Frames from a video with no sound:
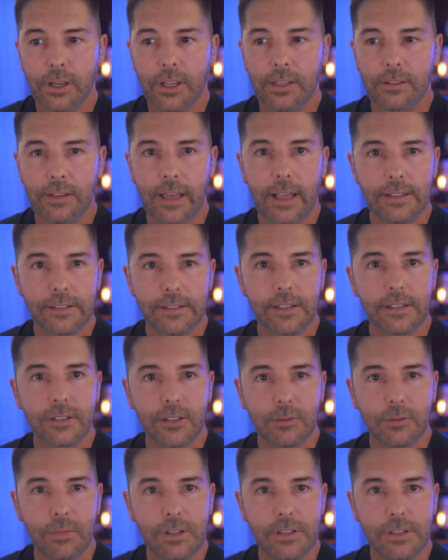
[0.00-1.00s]
bucking that
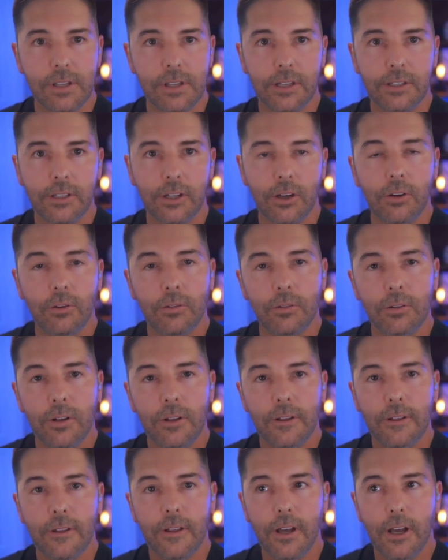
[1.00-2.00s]
system and saying, no,
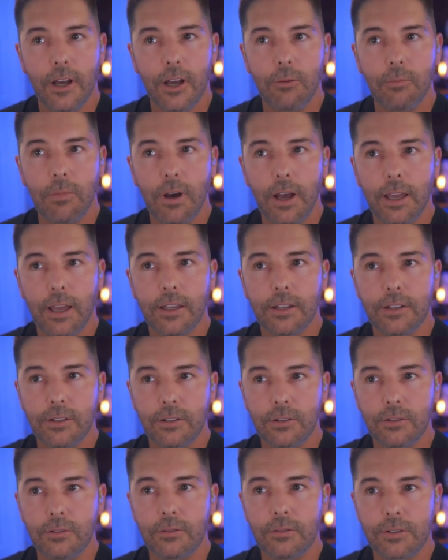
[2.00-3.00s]
I
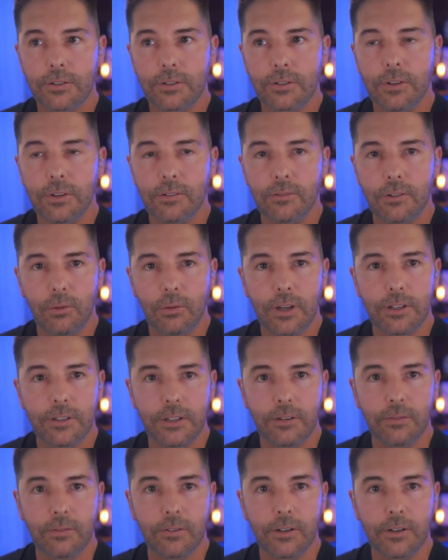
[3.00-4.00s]
can do something
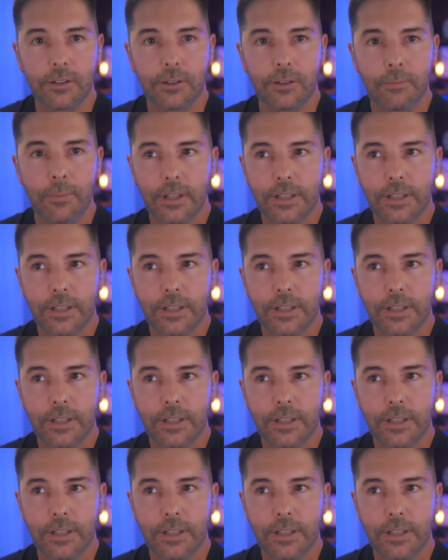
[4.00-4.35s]
quite different.